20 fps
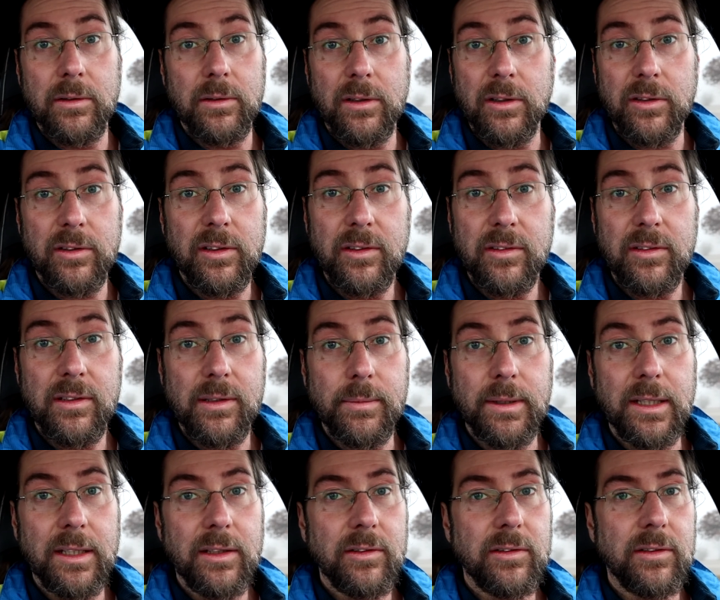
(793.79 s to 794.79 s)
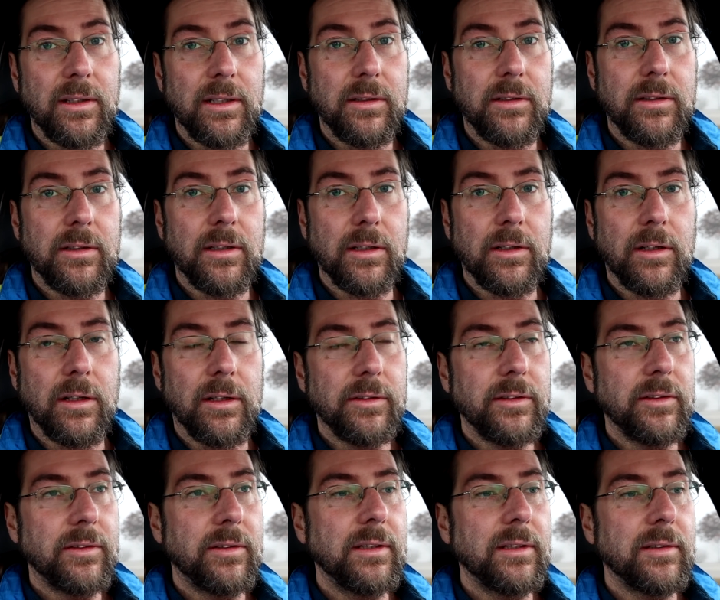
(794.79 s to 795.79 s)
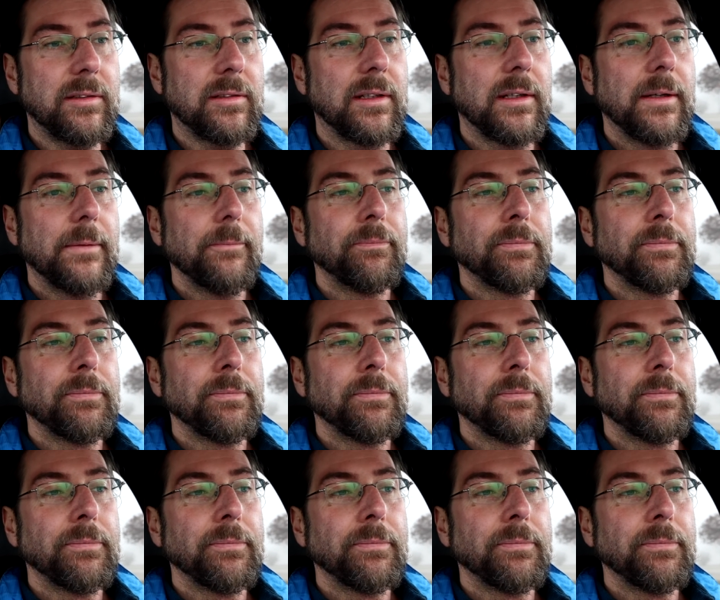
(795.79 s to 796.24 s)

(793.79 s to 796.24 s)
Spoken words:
the system is that causes this.